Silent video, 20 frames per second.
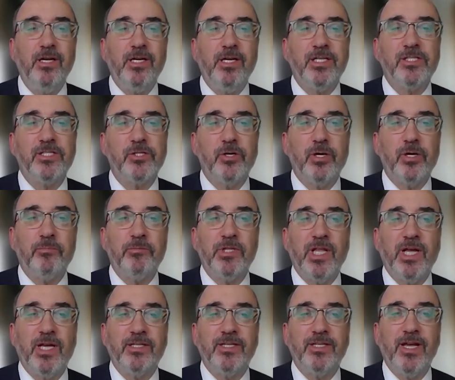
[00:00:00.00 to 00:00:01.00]
And so I'm
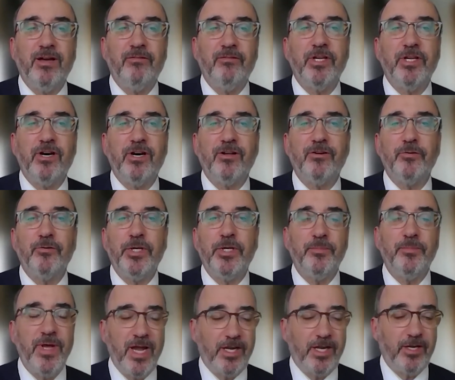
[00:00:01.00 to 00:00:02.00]
glad to have the honor of
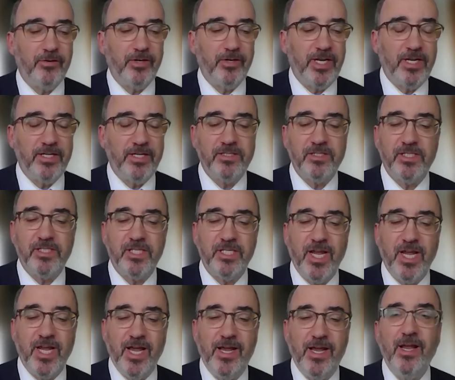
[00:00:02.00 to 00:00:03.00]
being back here again
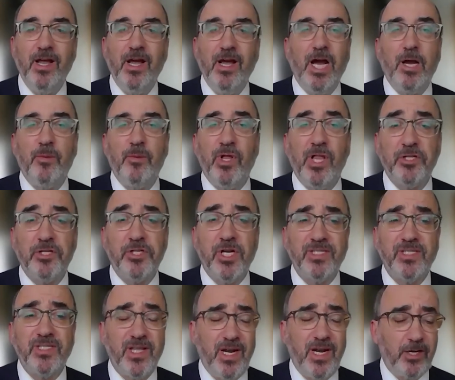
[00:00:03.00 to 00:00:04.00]
today. I
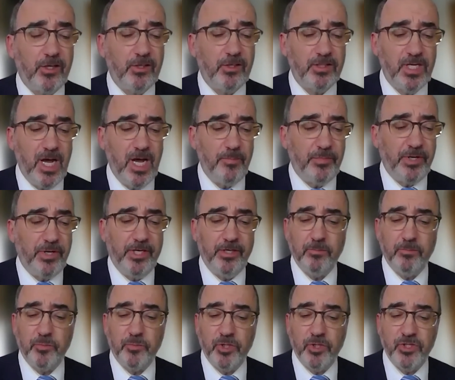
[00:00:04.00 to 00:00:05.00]
apologize that I could not be here
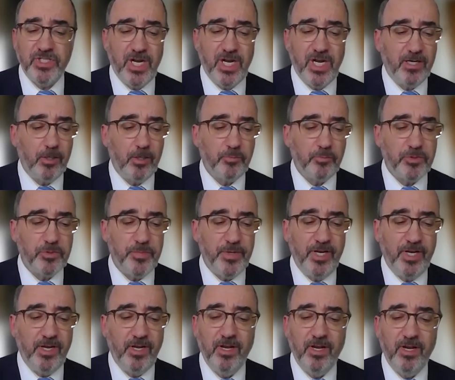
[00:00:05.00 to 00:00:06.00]
in person. I had hoped to
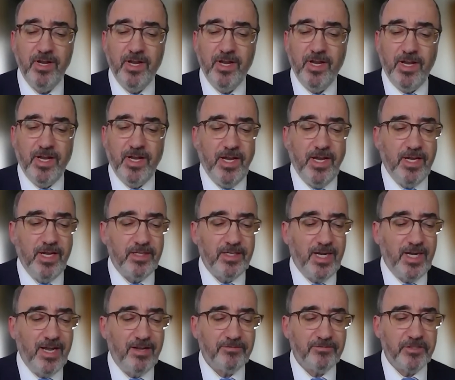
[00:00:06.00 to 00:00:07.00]
be, and
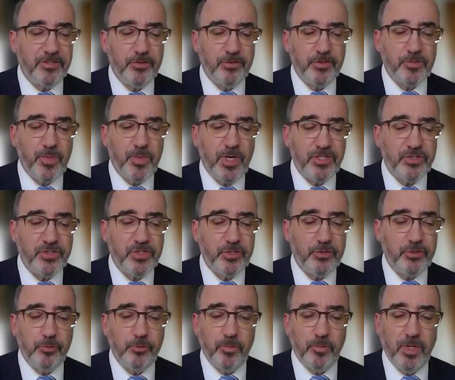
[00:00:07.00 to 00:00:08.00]
I have to do this by
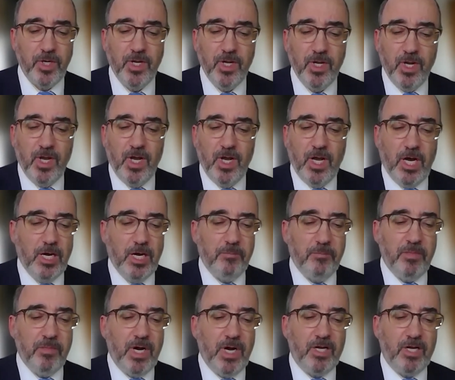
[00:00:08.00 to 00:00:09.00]
Zoom.
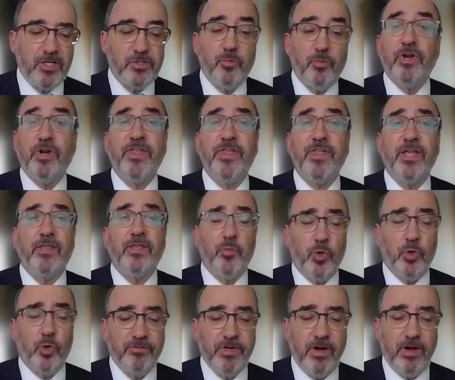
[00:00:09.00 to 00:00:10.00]
I also want to thank the
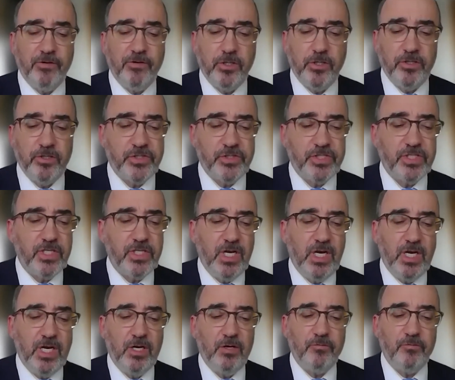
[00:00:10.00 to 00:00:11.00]
Board of Governors
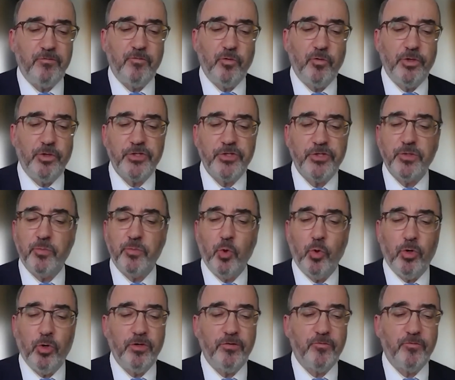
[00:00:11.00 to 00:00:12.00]
for your
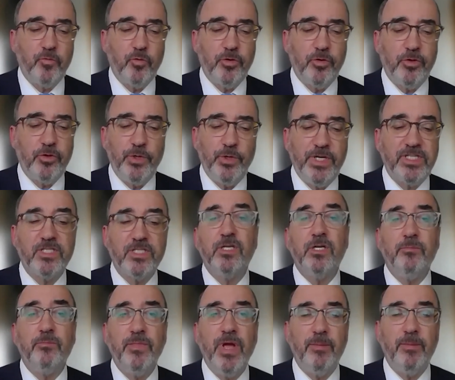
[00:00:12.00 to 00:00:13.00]
support for the recent
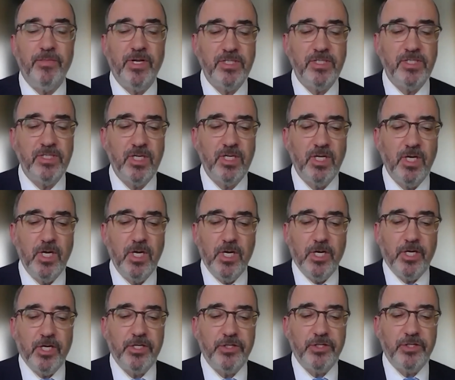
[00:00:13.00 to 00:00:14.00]
amendment
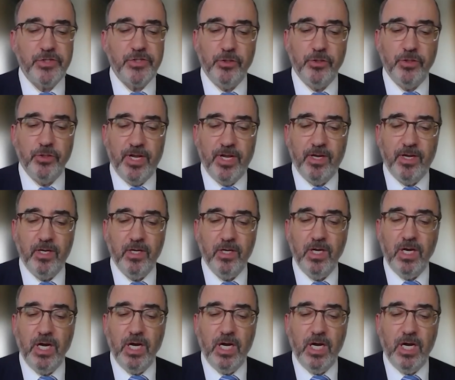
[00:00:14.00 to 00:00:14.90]
concerning